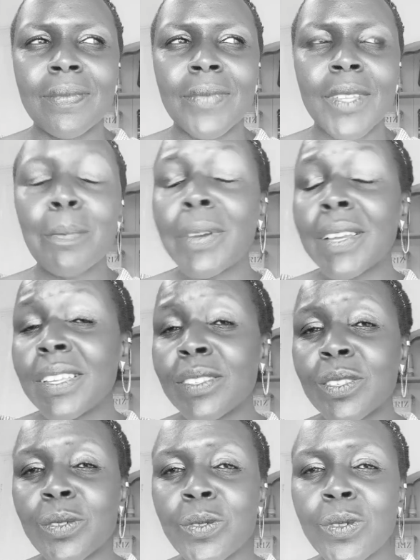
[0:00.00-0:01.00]
please
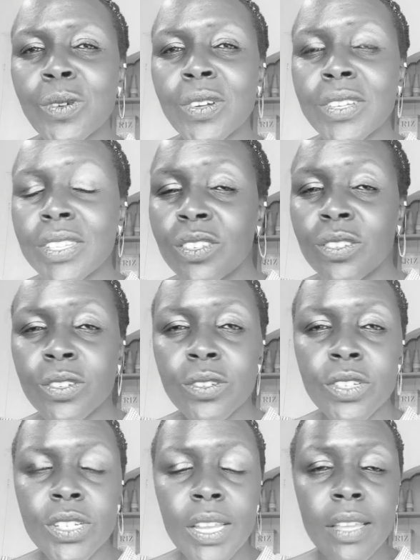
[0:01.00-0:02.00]
do continue to
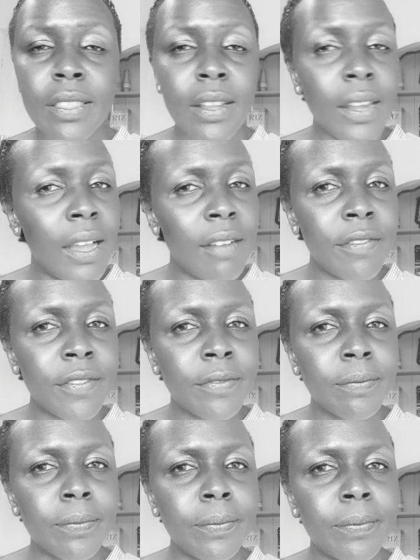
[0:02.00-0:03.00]
share the love,
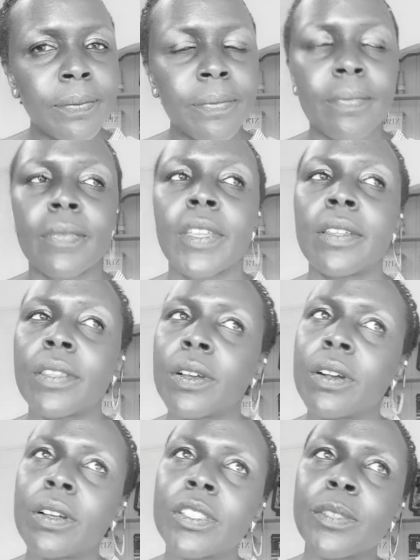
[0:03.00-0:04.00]
the
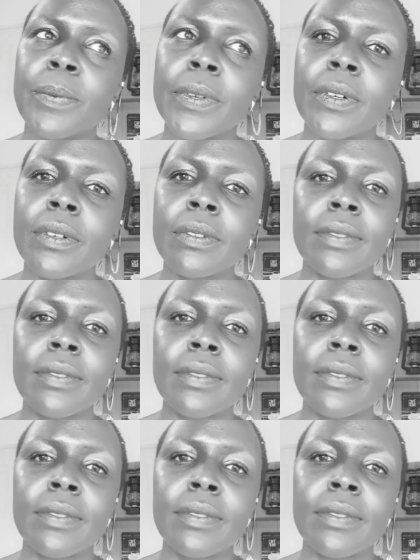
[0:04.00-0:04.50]
gospel,